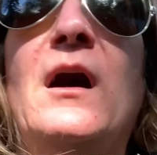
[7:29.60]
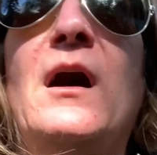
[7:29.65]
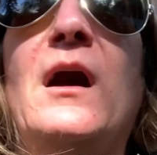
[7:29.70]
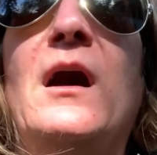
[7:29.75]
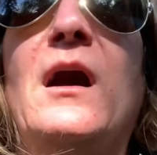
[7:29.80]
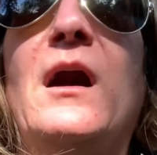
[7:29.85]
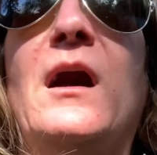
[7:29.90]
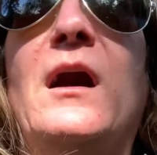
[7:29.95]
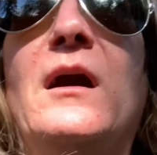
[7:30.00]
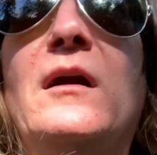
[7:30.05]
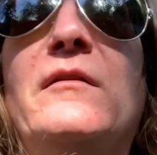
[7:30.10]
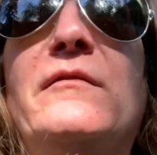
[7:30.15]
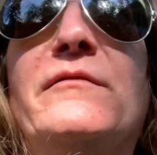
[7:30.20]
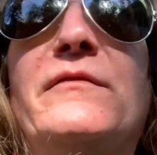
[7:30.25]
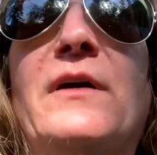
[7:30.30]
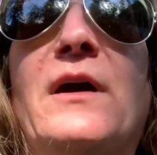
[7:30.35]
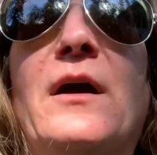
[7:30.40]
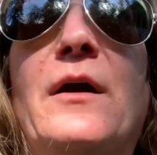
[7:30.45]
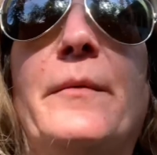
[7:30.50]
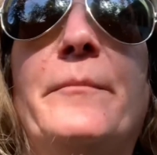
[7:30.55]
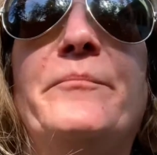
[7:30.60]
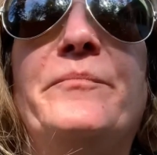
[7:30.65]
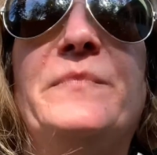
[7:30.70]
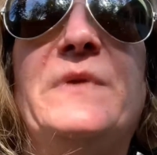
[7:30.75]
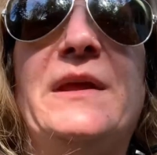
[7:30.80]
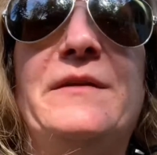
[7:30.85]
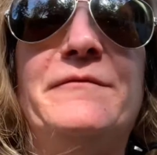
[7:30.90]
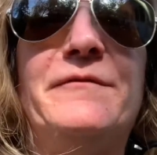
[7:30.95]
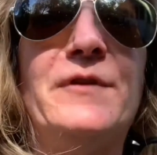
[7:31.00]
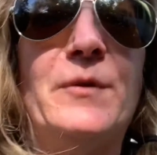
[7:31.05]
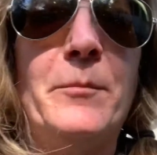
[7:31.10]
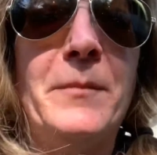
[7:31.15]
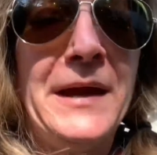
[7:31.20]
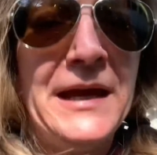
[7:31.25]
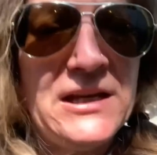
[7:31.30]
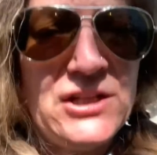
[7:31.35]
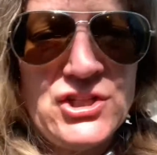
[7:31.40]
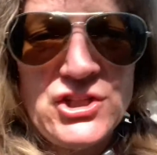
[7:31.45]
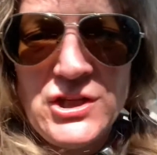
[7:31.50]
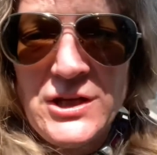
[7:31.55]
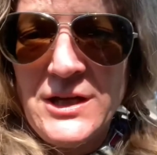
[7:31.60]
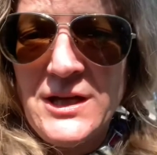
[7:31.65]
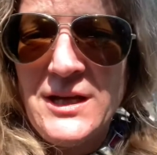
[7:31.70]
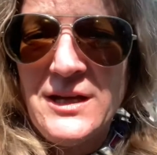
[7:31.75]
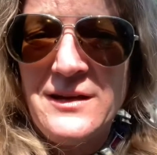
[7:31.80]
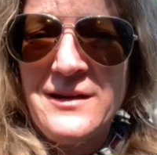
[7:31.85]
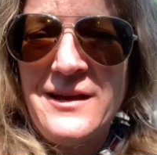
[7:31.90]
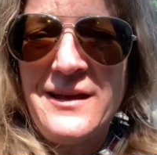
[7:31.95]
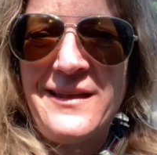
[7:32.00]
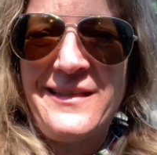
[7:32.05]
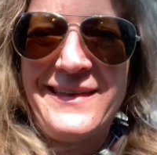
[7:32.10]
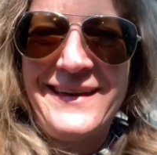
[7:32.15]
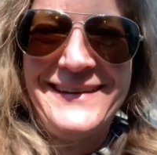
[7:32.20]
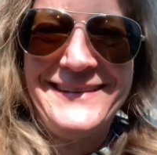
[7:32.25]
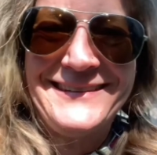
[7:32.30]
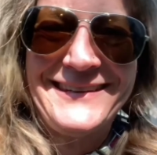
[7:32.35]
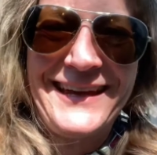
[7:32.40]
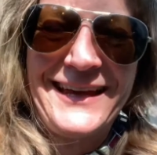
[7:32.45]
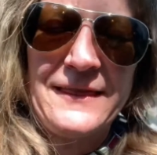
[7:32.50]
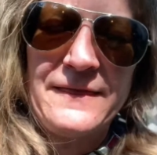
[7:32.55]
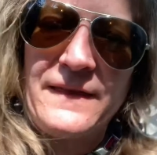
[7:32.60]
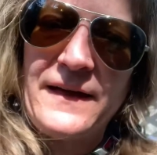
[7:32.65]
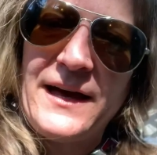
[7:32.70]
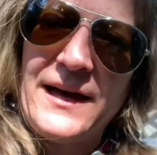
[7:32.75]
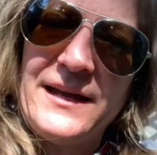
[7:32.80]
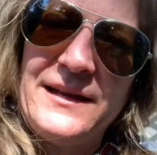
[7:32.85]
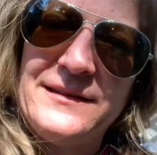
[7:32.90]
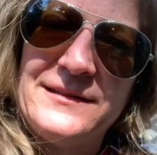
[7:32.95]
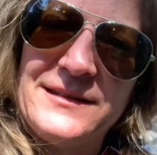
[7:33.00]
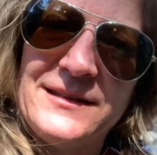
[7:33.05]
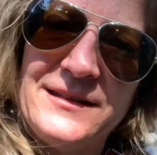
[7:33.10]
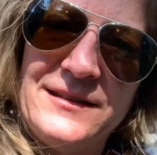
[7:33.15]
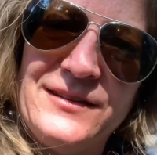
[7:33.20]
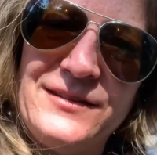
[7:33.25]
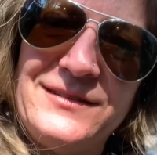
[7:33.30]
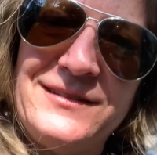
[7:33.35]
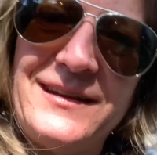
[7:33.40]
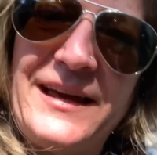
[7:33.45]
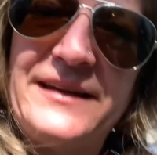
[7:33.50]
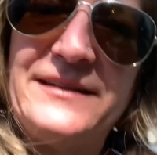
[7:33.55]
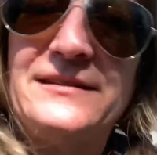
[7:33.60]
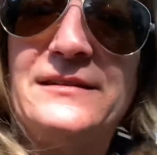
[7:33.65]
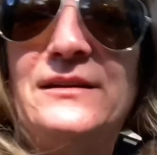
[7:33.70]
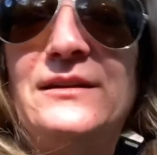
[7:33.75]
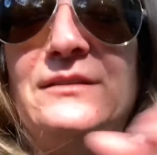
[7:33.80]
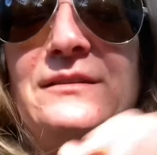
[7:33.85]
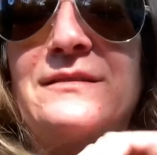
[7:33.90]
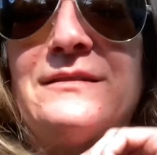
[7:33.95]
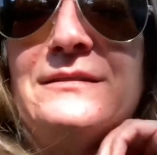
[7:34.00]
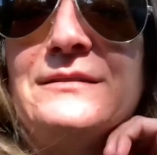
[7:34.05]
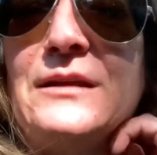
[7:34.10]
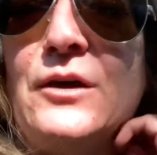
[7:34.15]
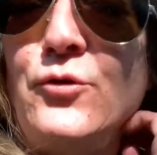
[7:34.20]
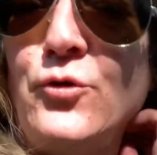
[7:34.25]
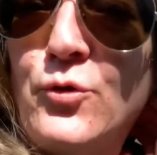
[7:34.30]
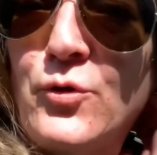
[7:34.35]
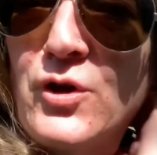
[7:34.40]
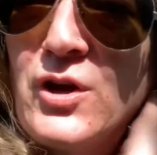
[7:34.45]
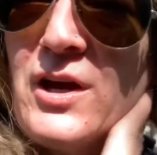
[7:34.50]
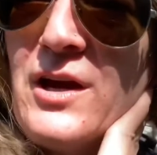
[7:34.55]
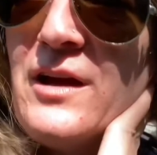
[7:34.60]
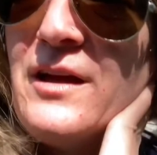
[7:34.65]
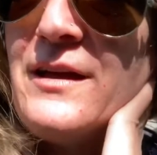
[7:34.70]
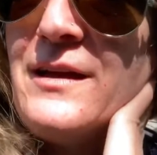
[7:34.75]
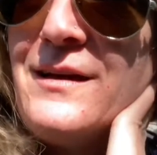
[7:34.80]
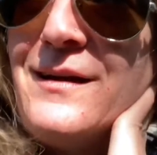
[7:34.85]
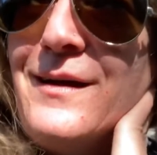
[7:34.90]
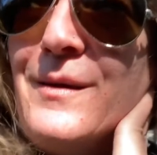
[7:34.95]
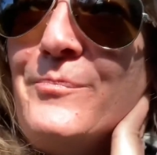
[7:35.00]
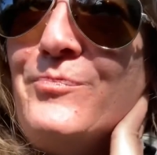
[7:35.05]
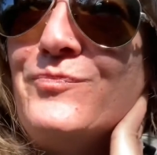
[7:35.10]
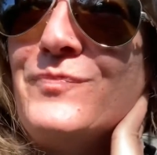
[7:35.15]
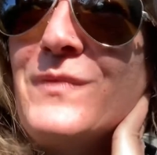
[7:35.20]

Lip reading: of inflammation, things like that. It's a nice little soak. A